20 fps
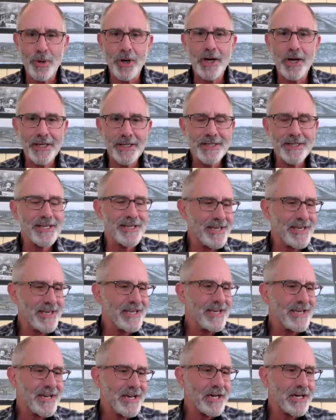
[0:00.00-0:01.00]
your mind.
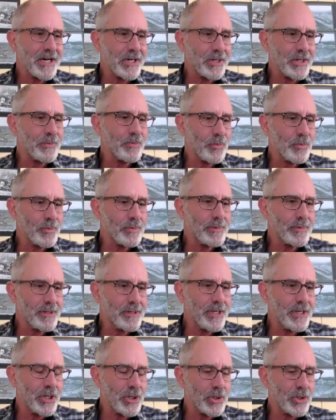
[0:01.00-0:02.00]

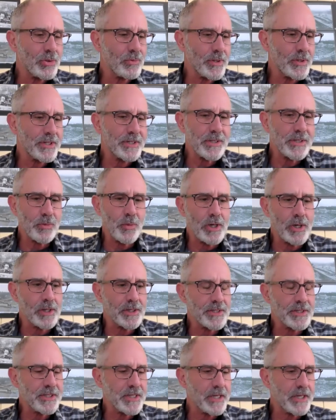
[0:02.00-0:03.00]
You know, what is it
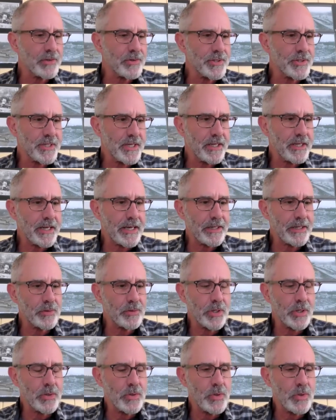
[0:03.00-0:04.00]
Wallace Stegner said? I
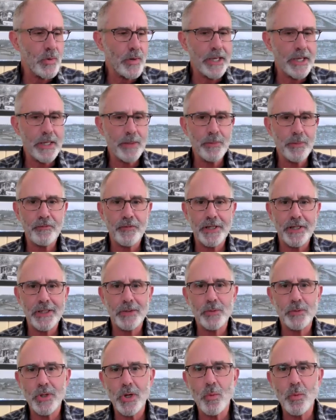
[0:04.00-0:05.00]
don't know who I am if I
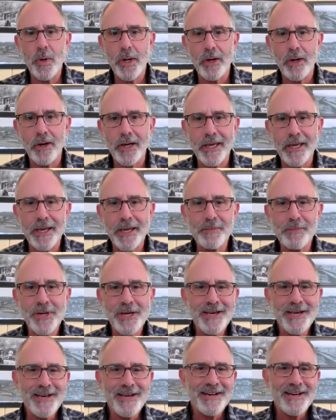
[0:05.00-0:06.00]
don't know where I am.
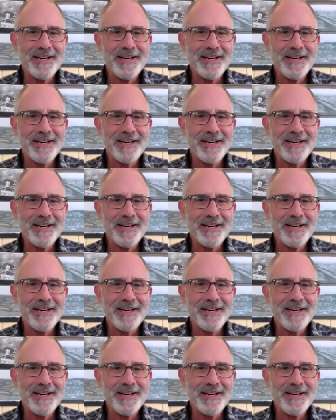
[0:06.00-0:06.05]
